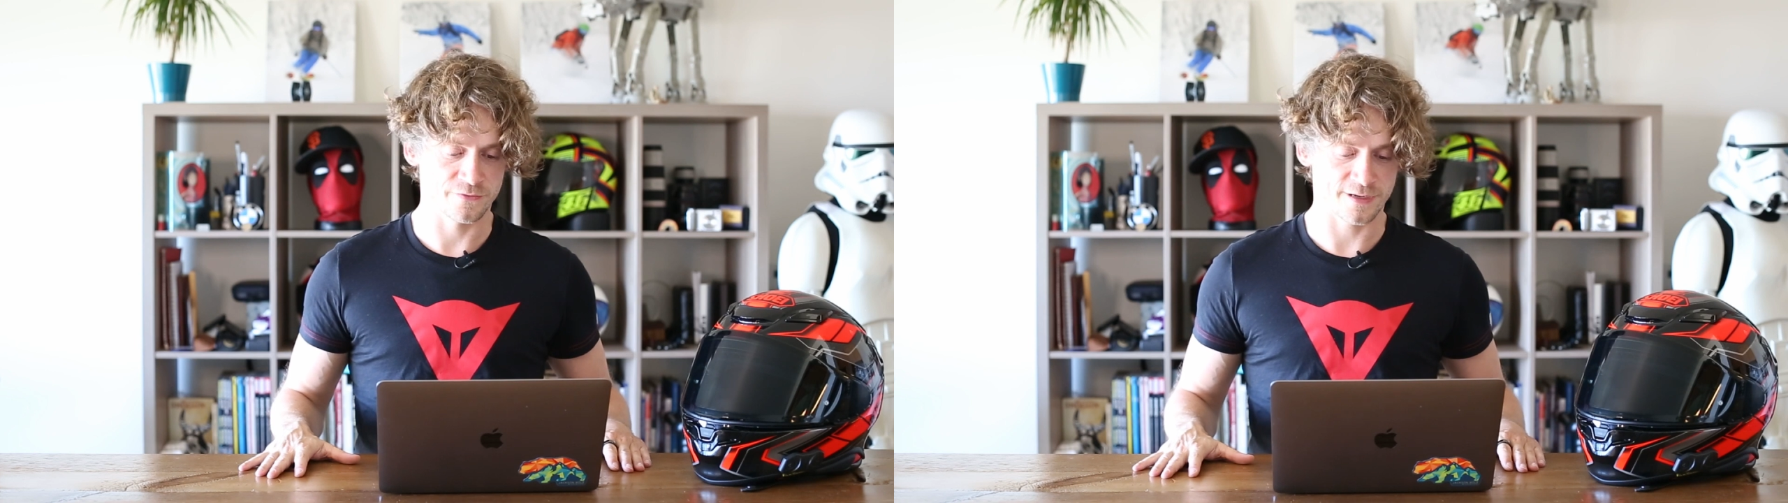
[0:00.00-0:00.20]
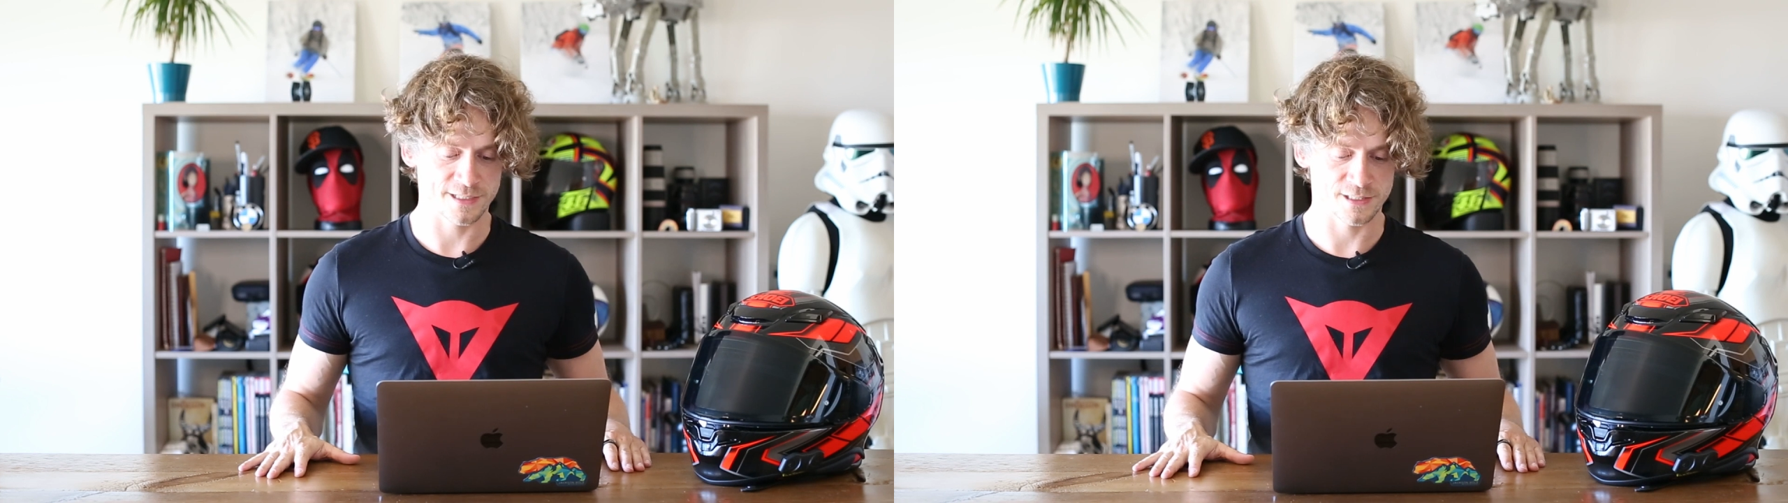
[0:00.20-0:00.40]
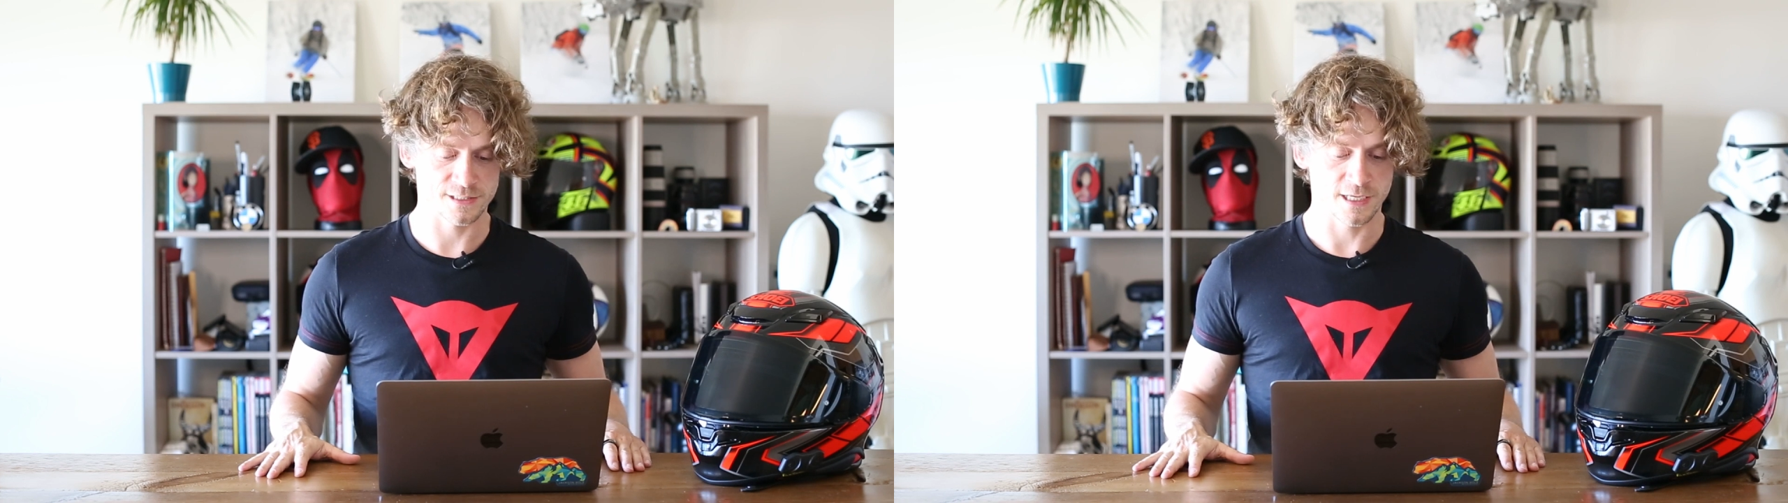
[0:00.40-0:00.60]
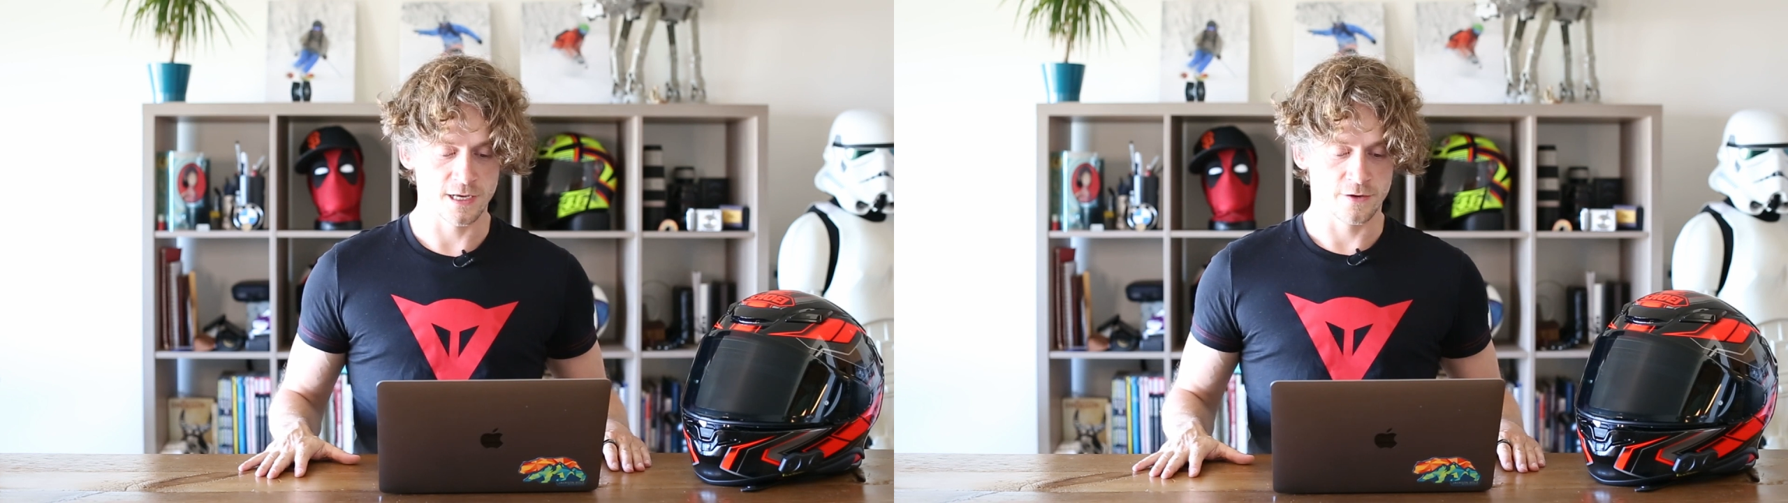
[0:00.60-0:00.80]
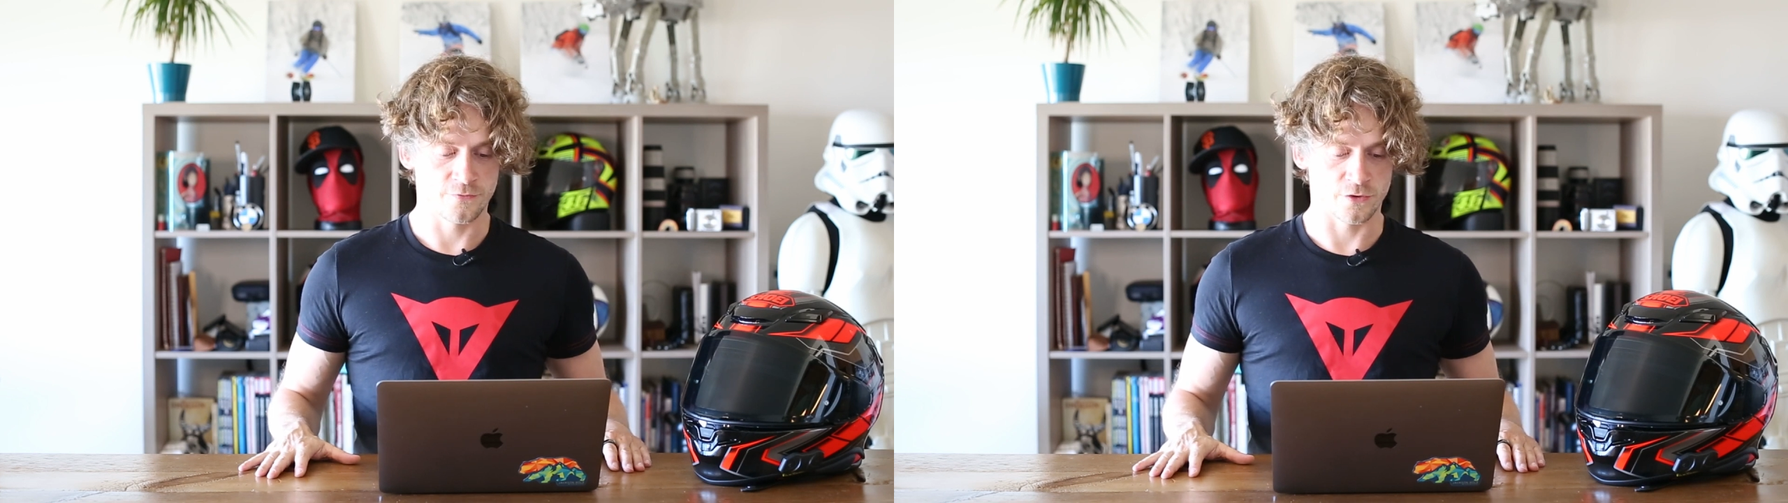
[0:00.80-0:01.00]
visors
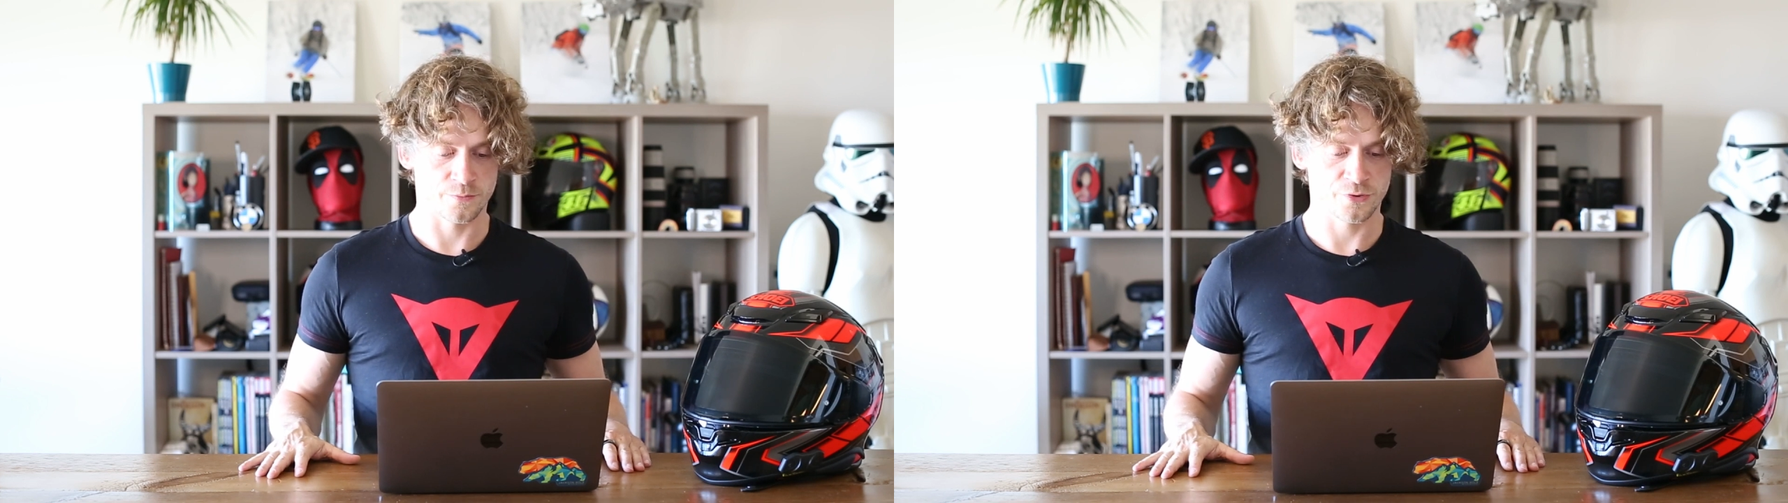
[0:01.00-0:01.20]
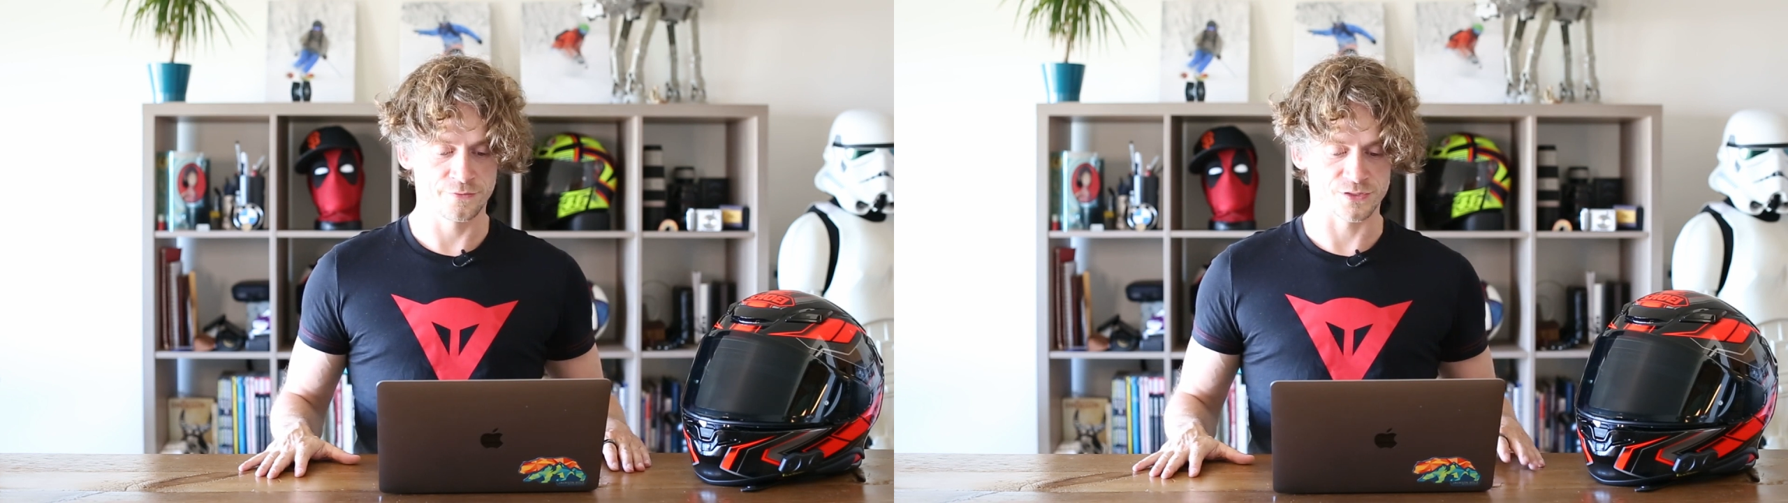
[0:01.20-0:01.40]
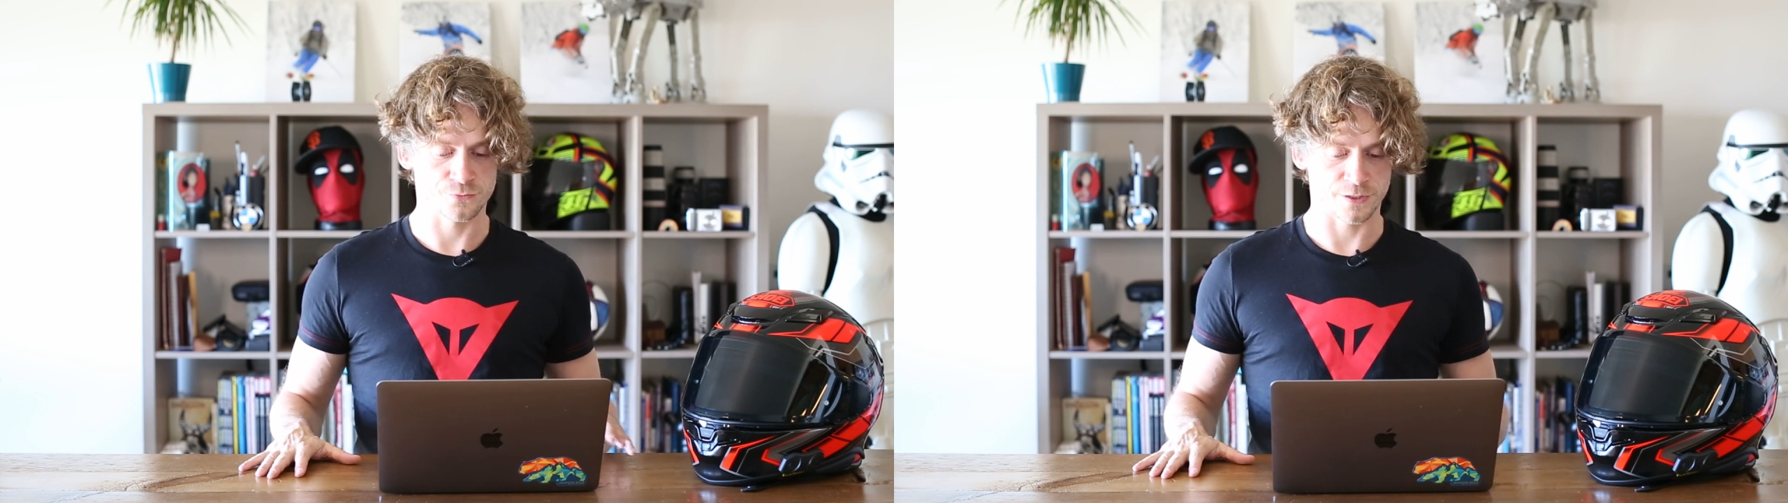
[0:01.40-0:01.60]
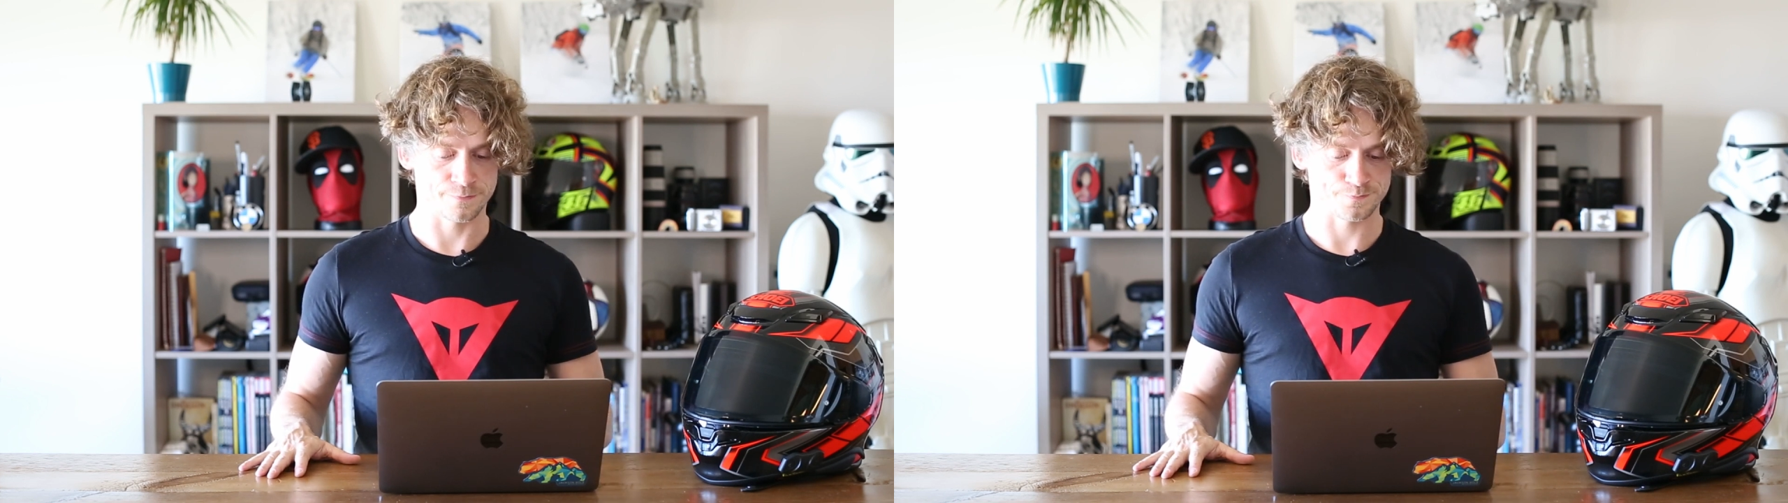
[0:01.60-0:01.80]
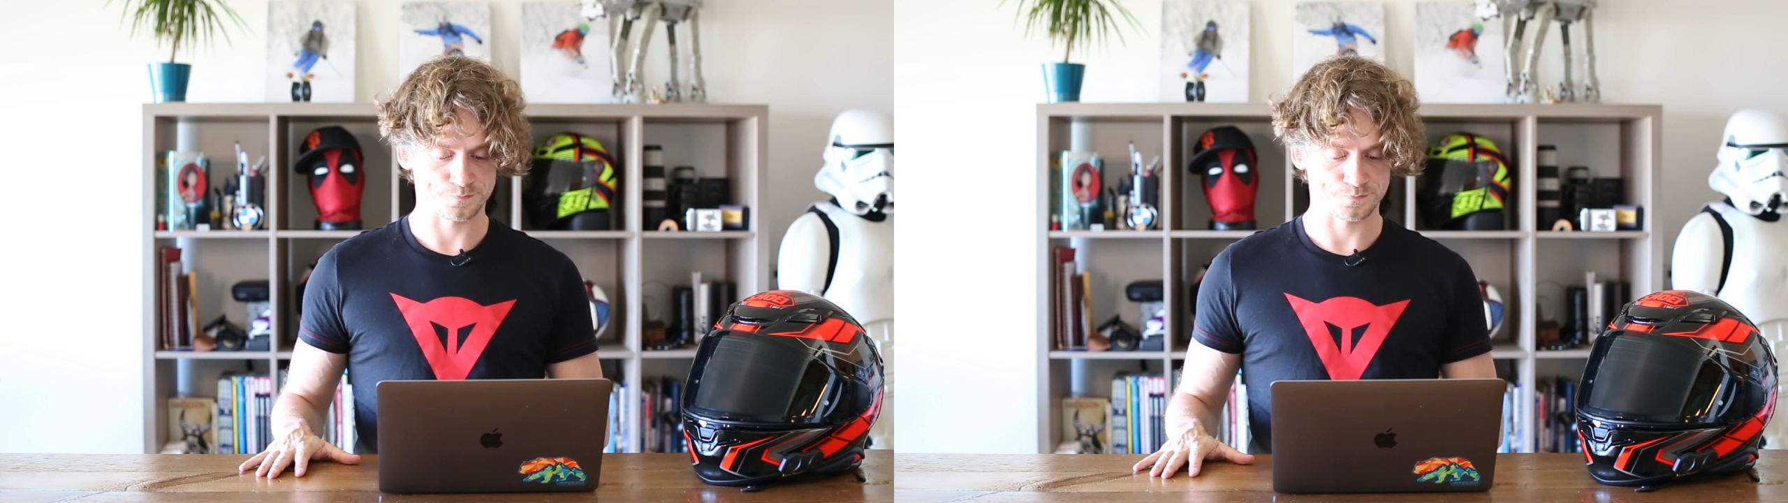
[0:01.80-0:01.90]
for the previous one.